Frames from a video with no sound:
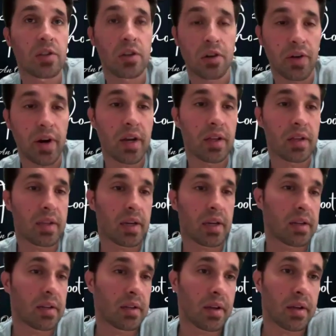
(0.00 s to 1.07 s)
are great at
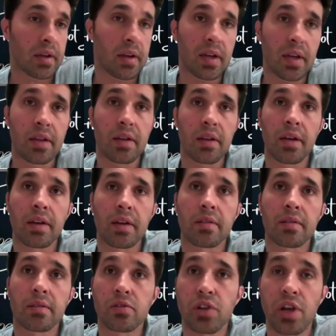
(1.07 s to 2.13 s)
that. Like again, like
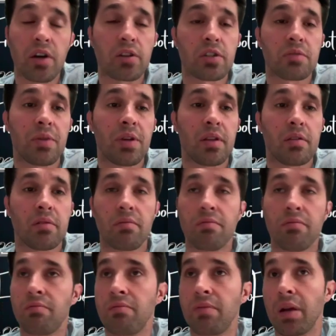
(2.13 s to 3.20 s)
J.R. Smith,
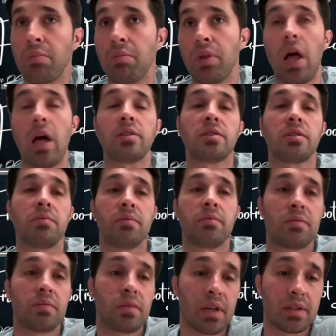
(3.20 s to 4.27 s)
like blossom
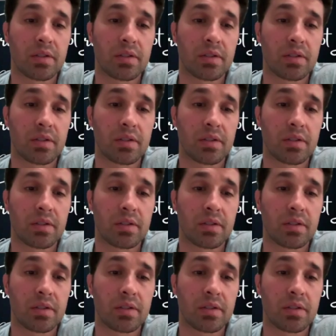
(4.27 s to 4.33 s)
next